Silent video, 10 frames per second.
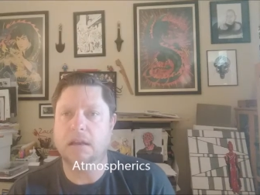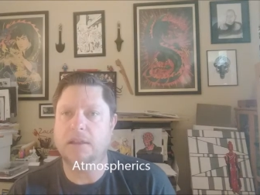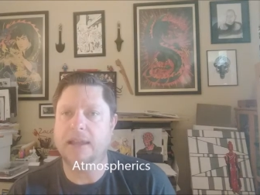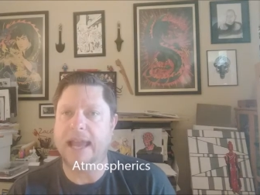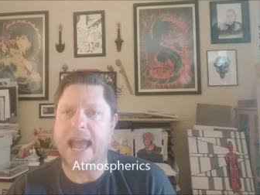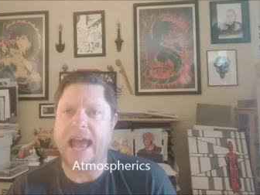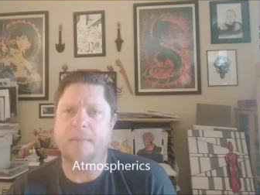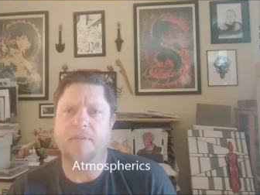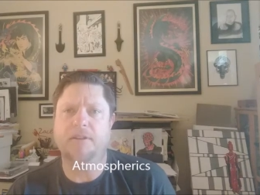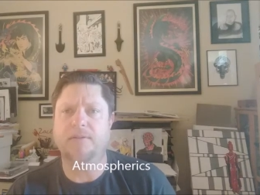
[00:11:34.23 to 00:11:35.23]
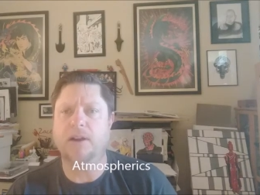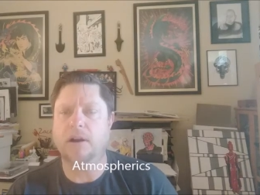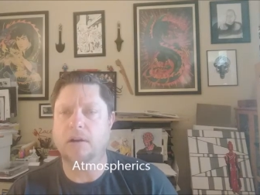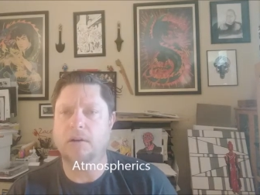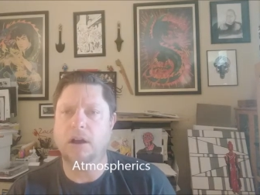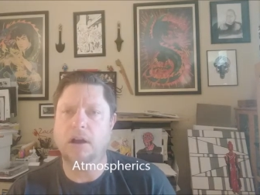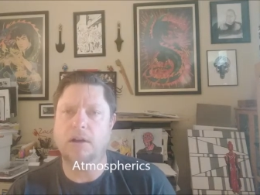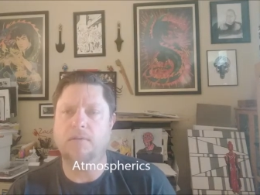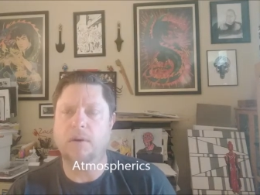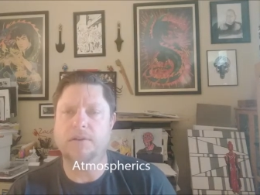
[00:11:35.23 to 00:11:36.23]
the atmosphere
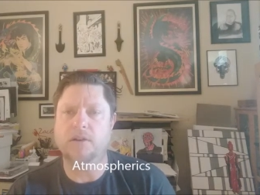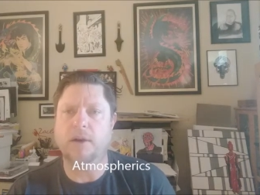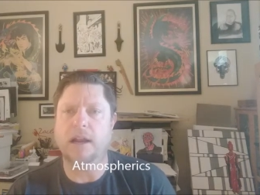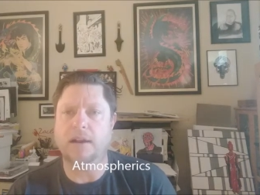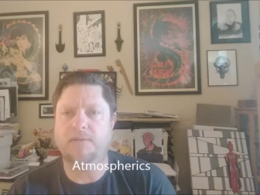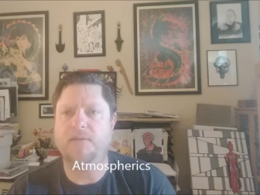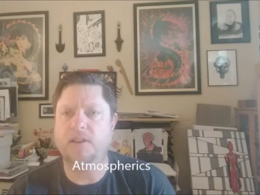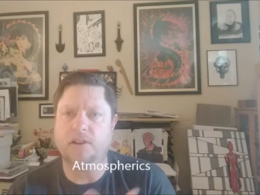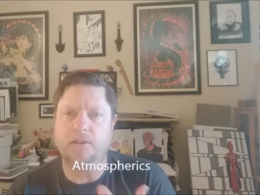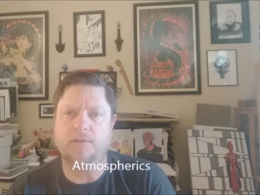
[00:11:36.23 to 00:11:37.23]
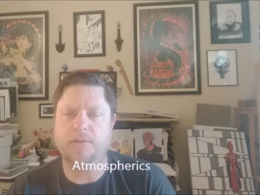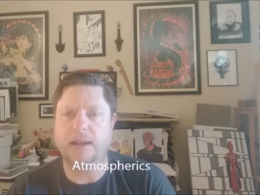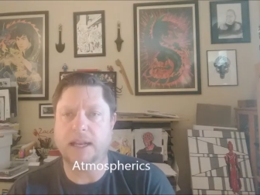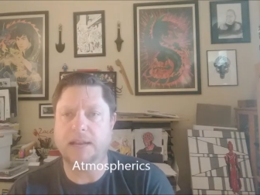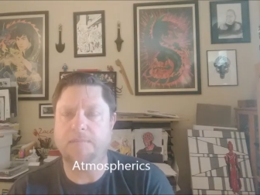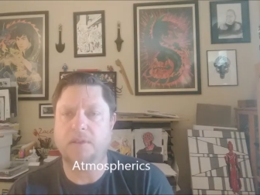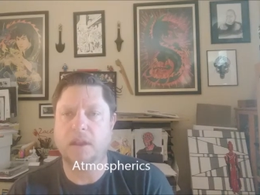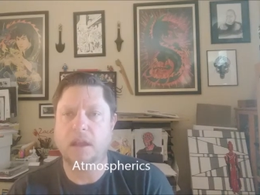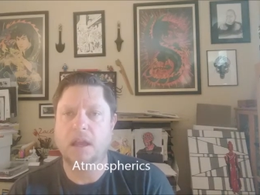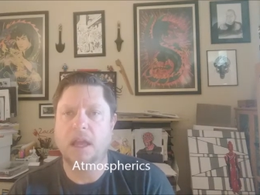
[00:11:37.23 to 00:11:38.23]
of what was going on, a physical feeling
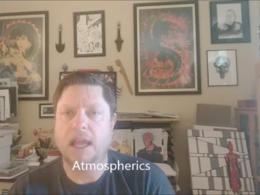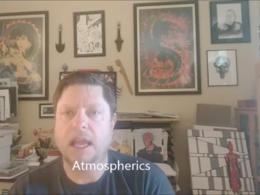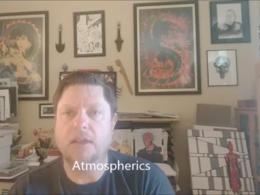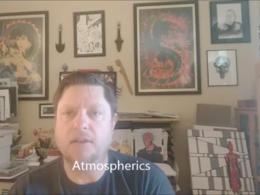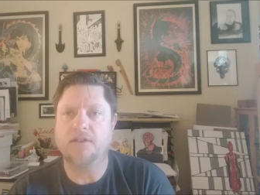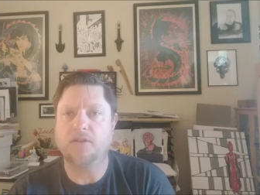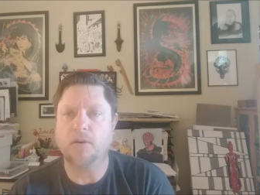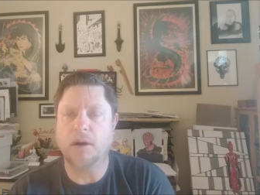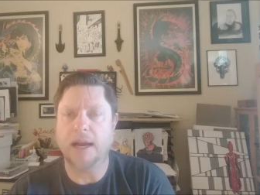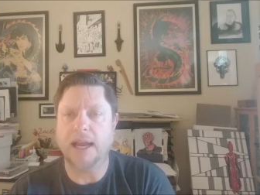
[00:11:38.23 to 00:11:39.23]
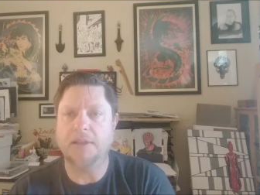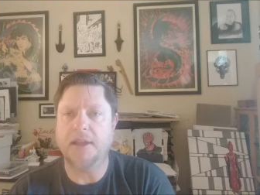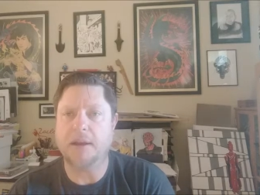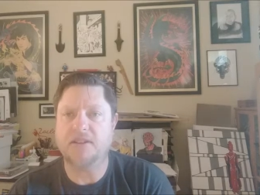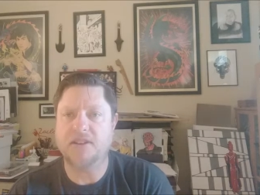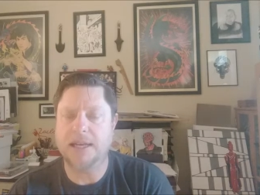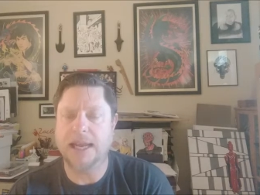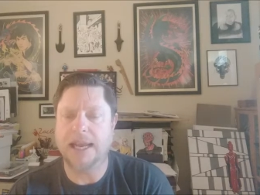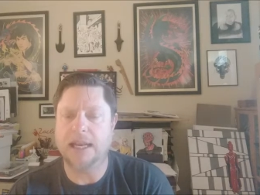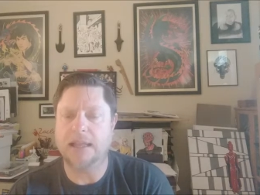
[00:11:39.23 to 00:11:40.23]
in the story, in that
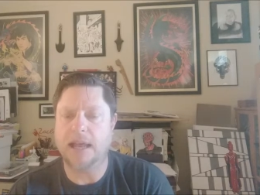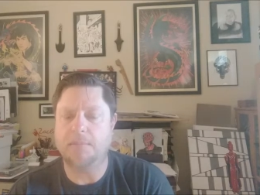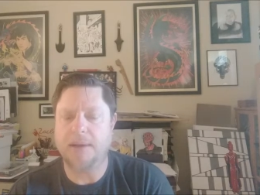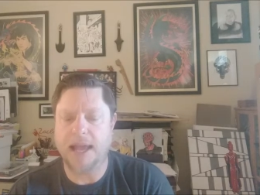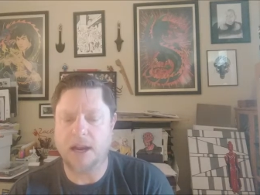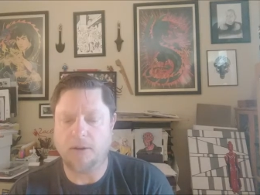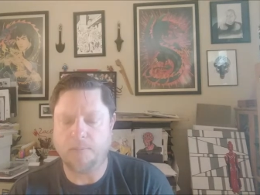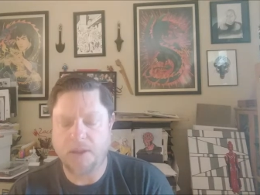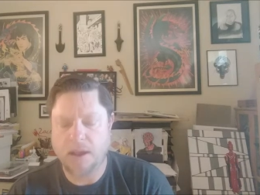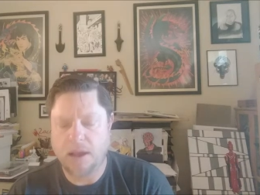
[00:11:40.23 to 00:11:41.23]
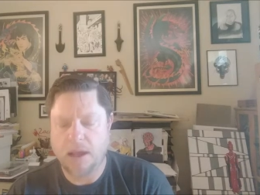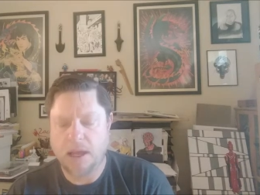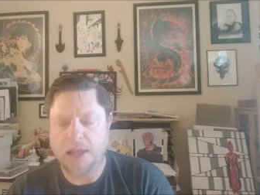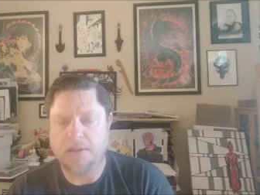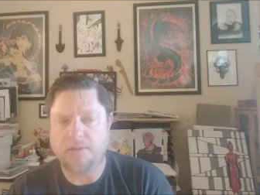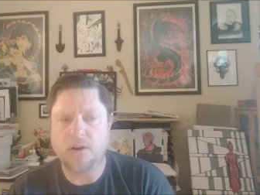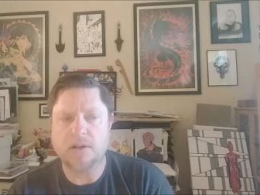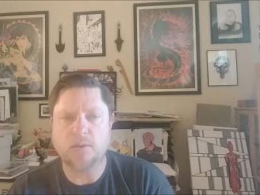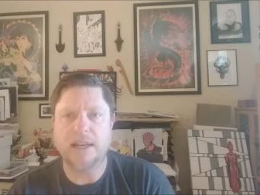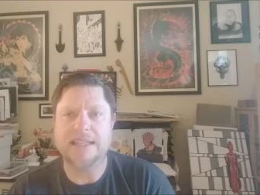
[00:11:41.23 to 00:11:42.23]
scene, in that panel. And the
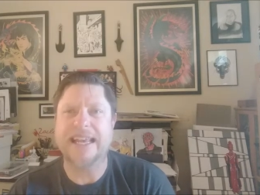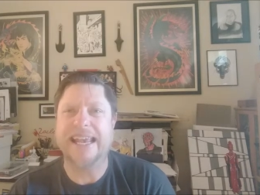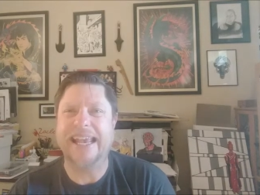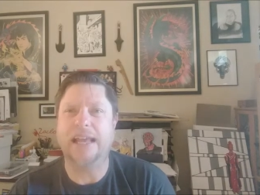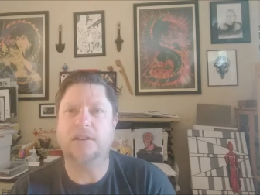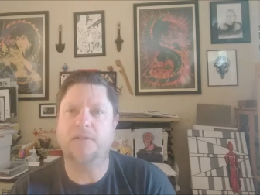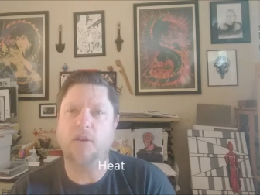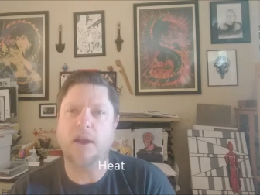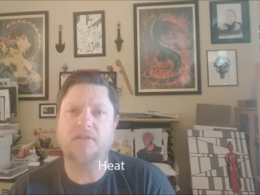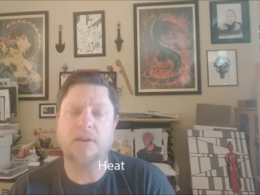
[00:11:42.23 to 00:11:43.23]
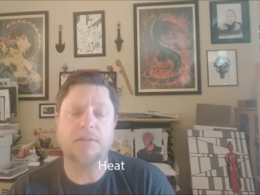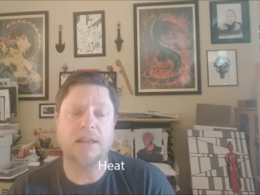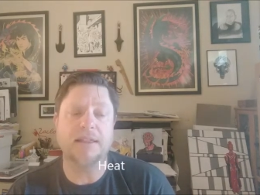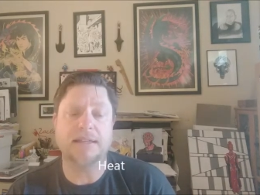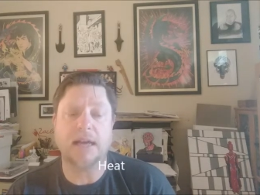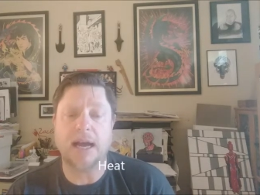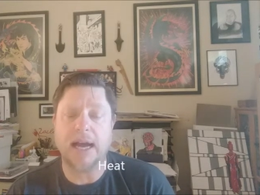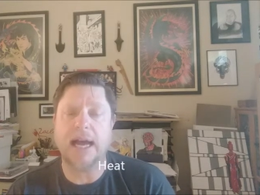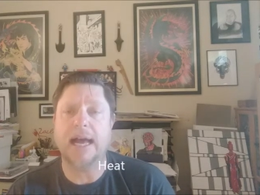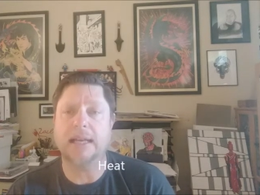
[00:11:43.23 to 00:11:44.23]
first one is heat. If you have something that's
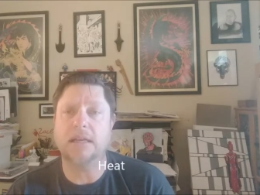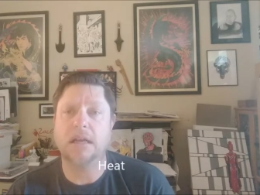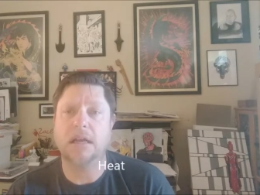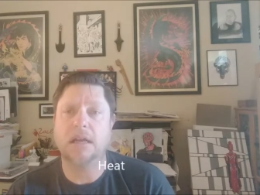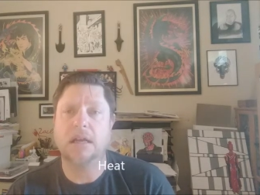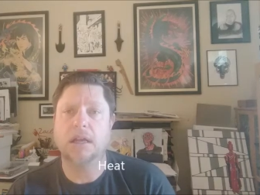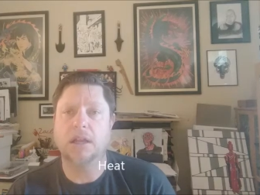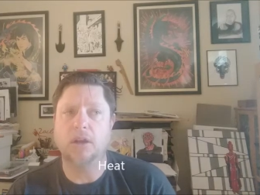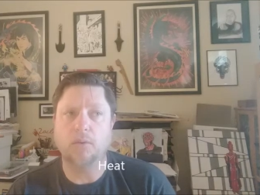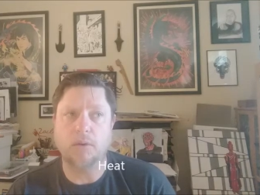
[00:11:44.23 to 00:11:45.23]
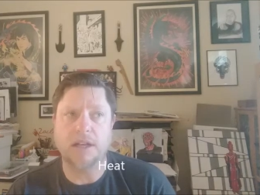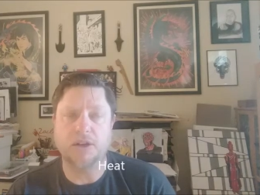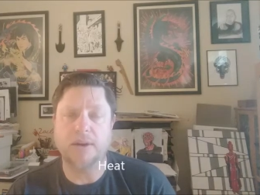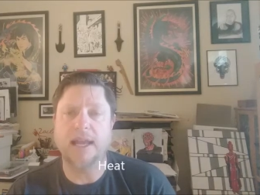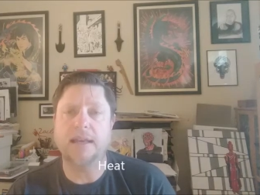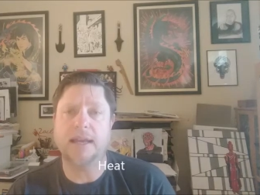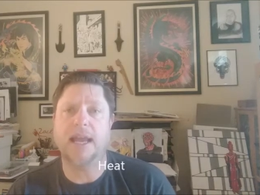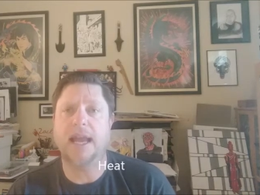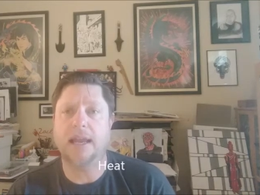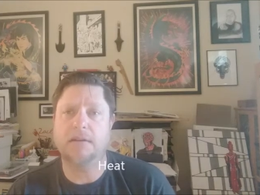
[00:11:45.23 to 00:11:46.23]
hot, you want to
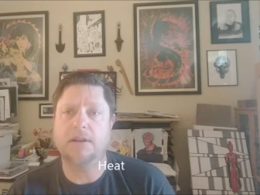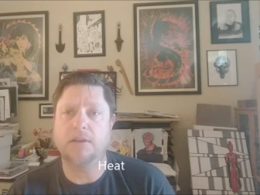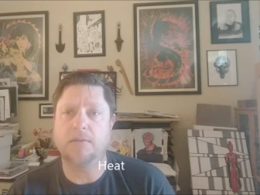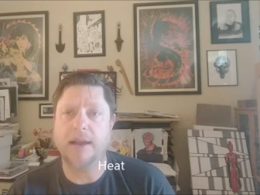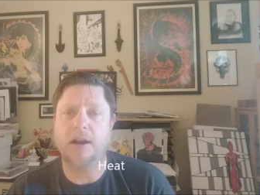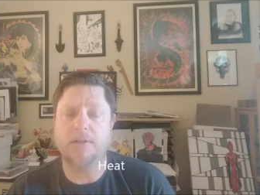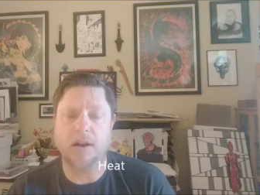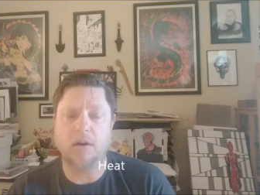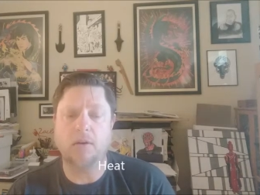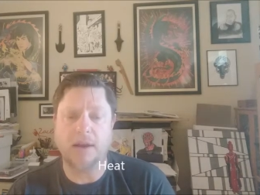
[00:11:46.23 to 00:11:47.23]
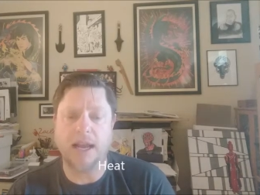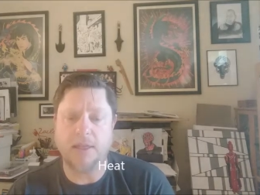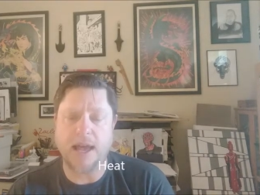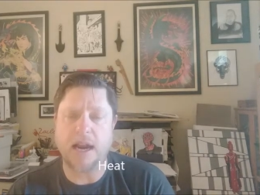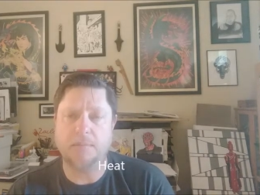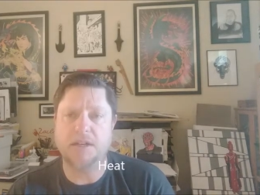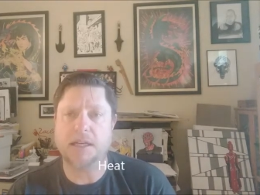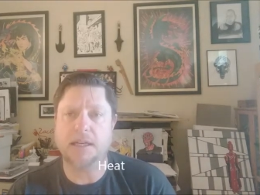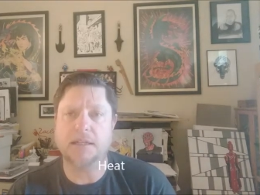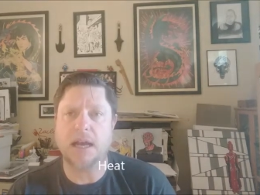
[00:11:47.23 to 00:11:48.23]
indicate to the reader that, oh, okay, that
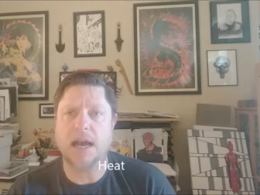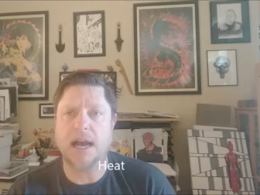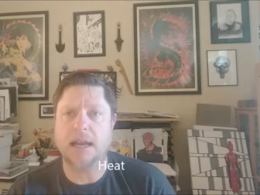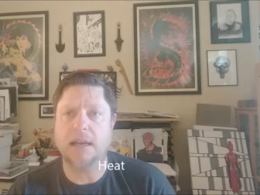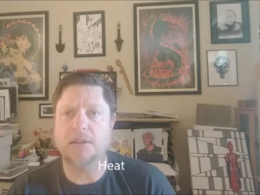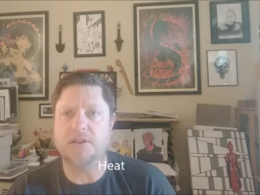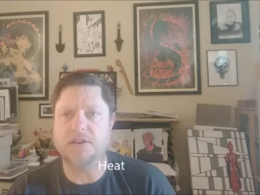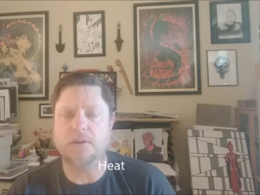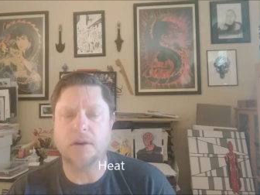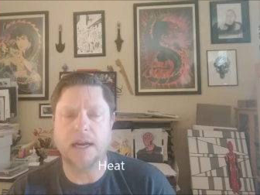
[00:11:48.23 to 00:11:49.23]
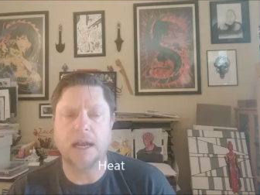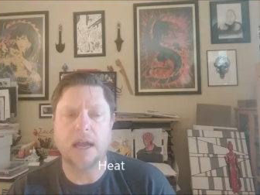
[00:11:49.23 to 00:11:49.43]
object is hot in the story.